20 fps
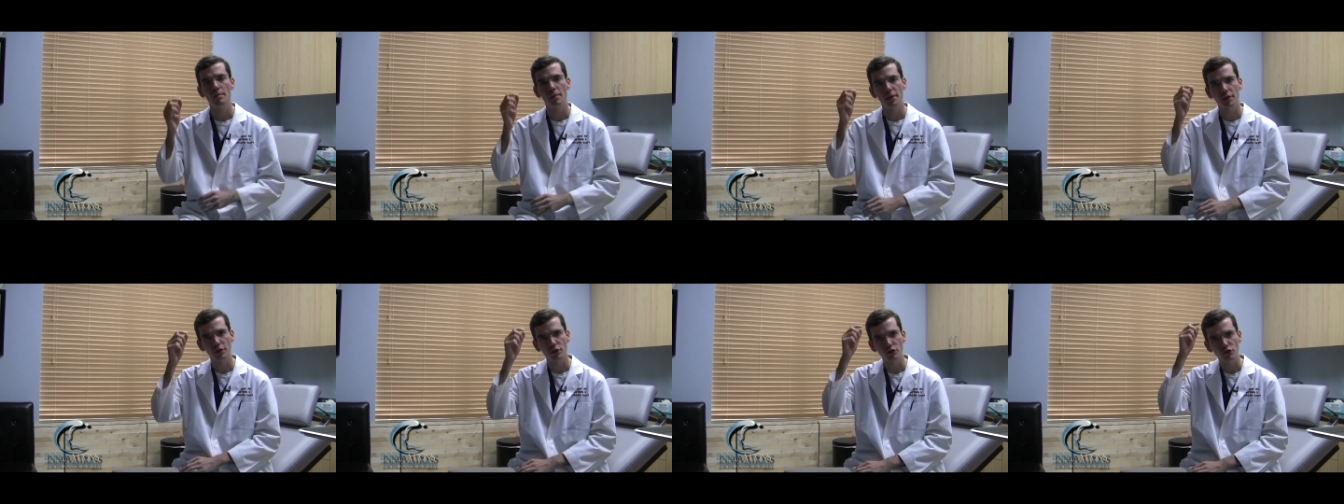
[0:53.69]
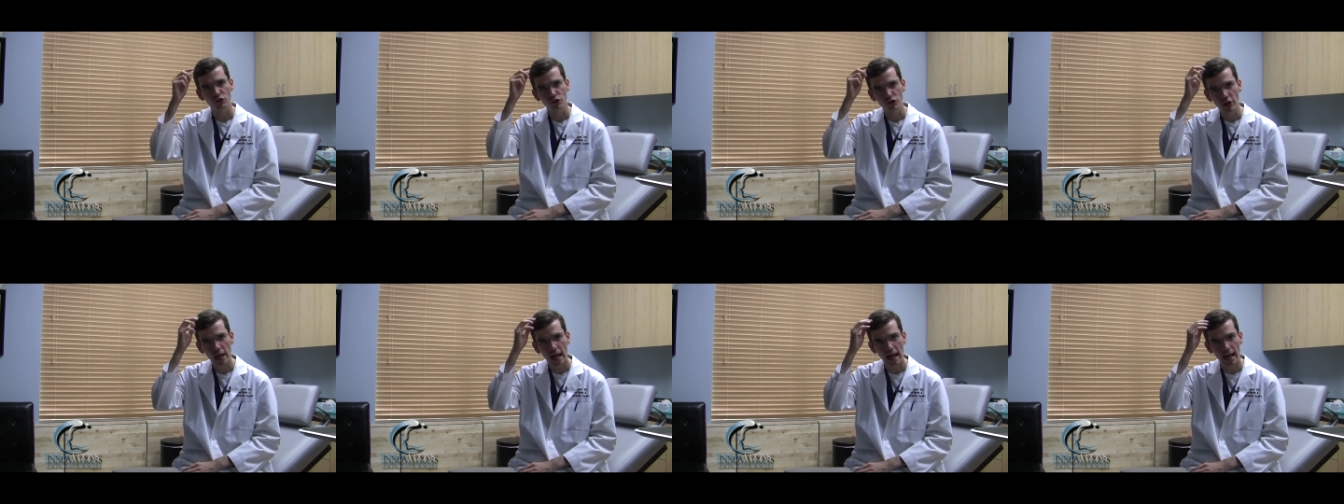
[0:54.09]
but the
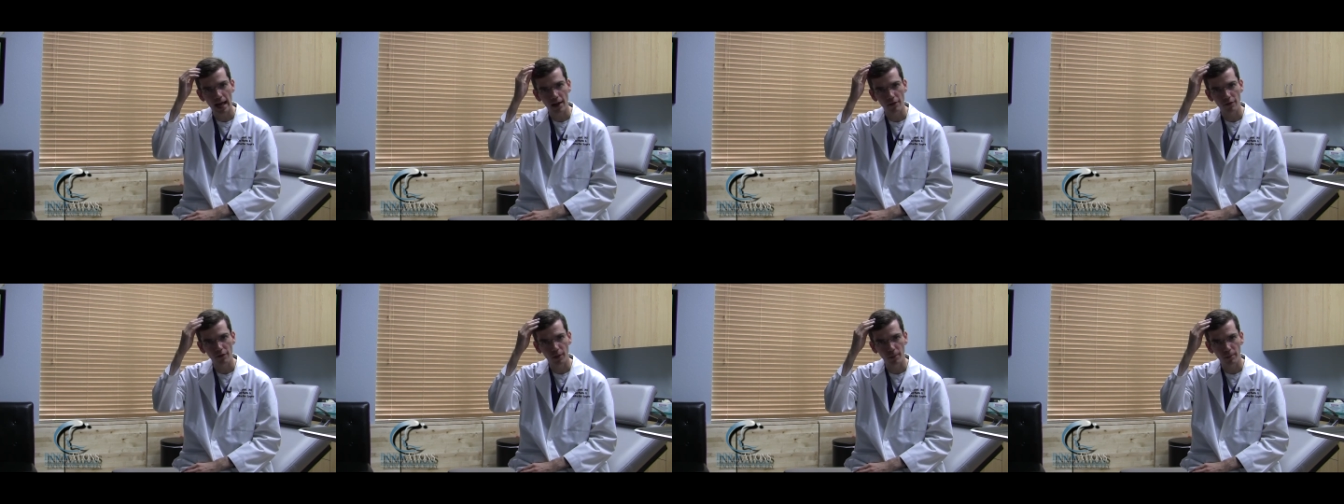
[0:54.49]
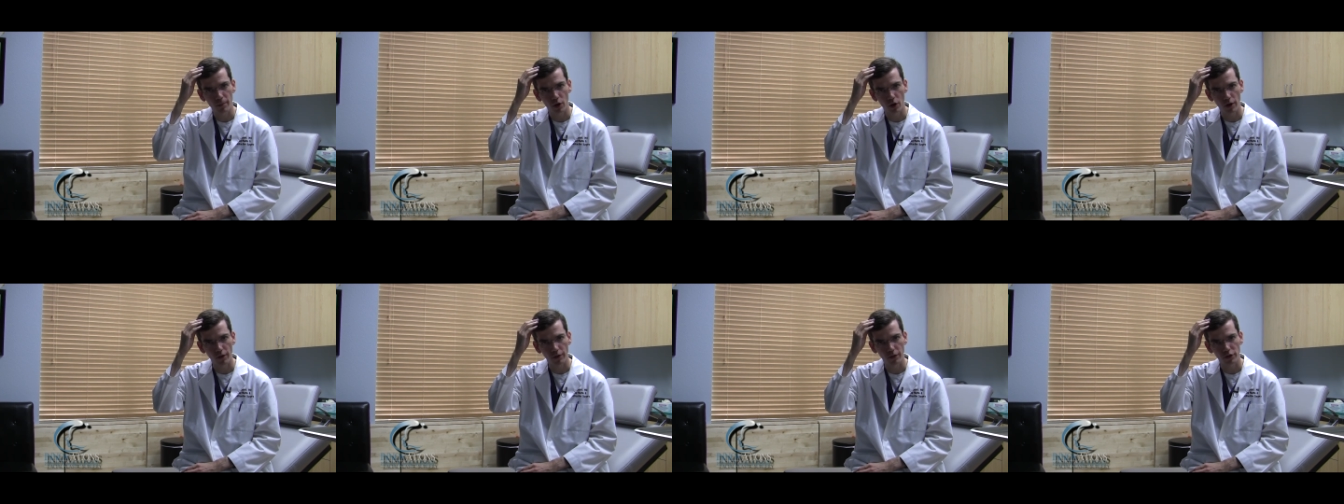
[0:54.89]
shaft, the
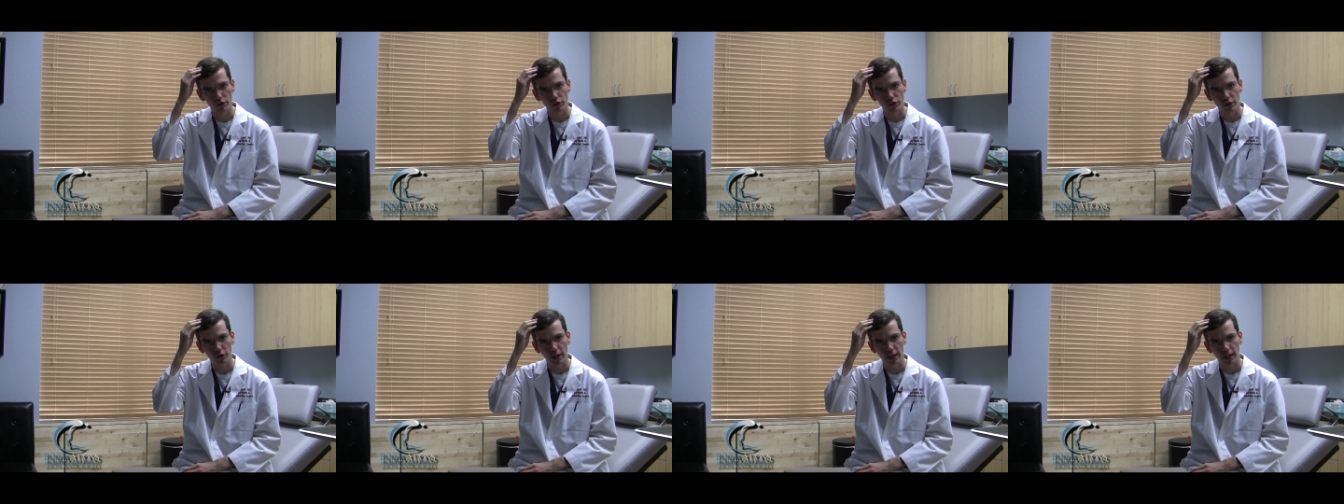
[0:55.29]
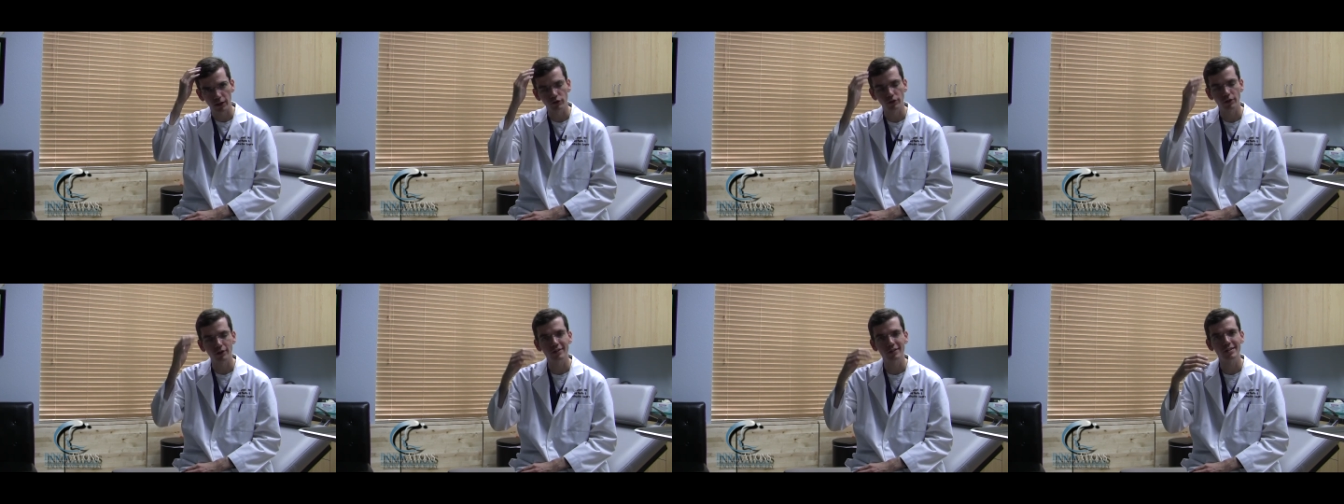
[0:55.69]
part that you can
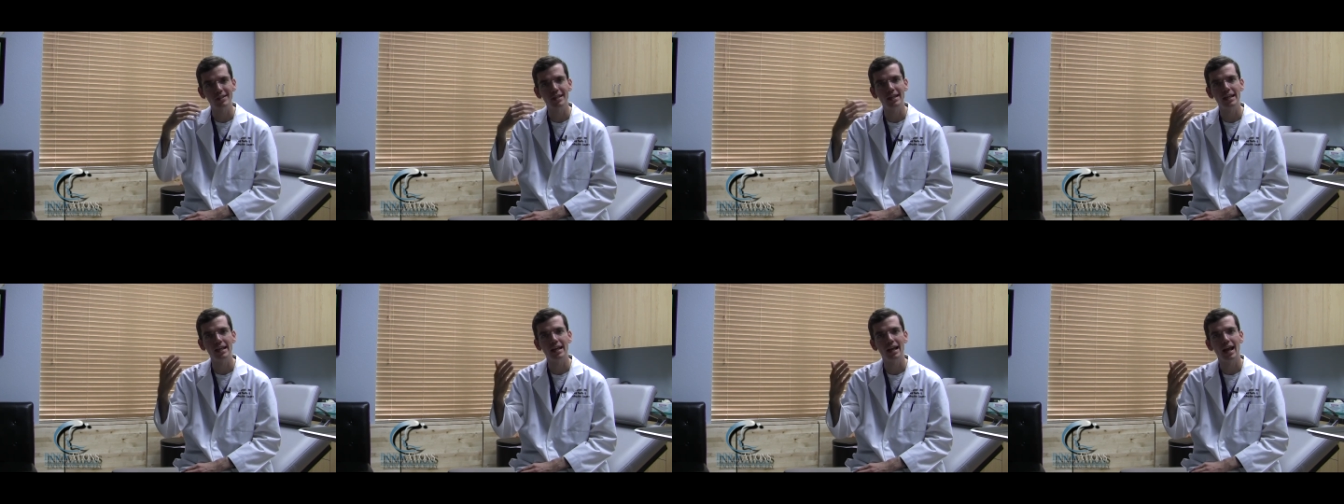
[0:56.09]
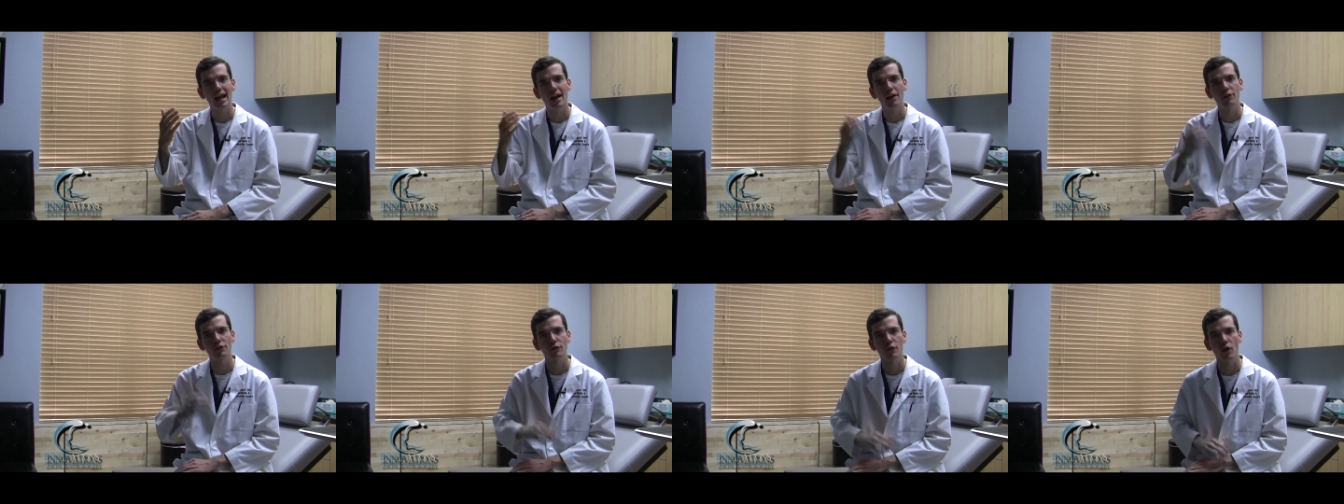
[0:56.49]
actually see,
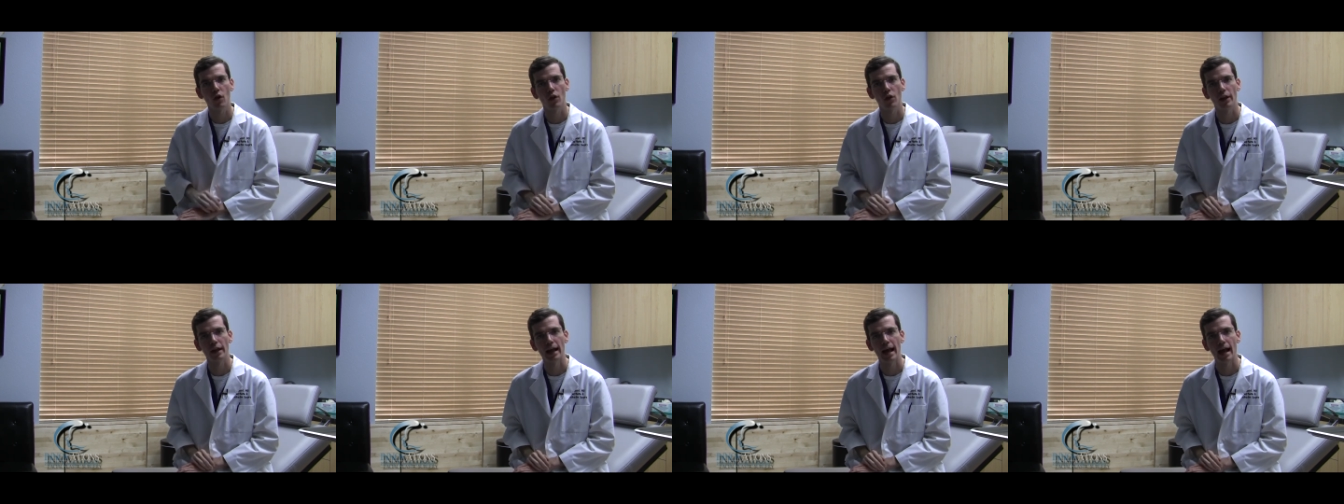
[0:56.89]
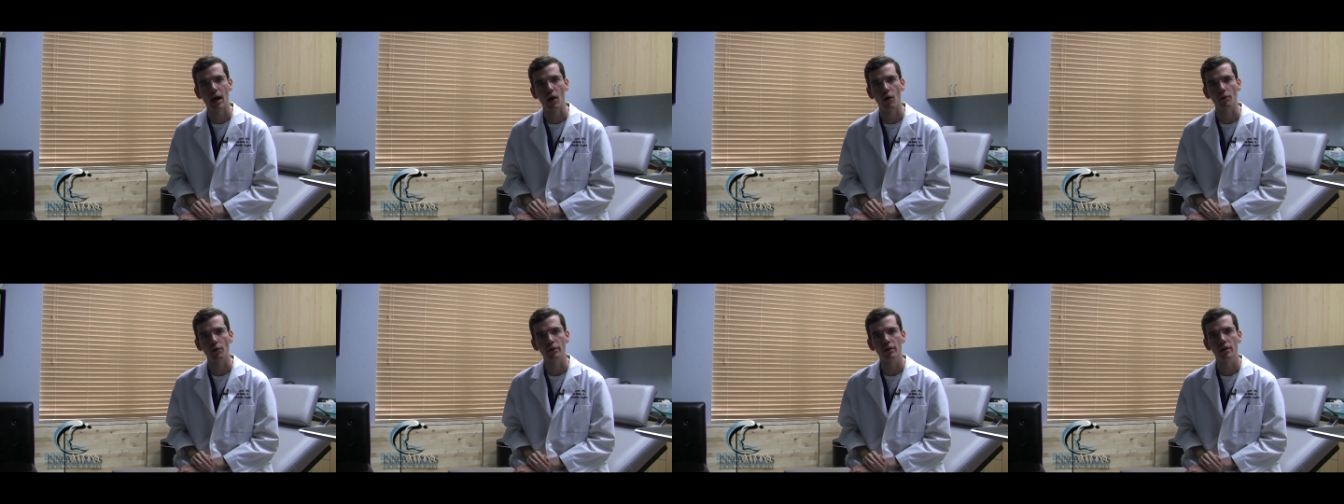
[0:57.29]
has fallen
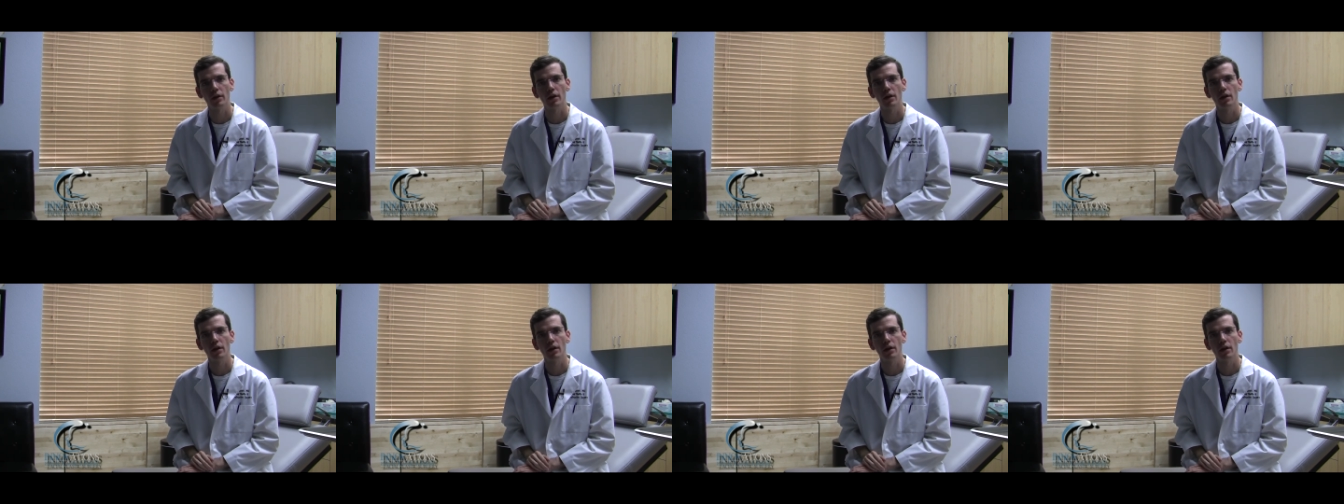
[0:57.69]
out.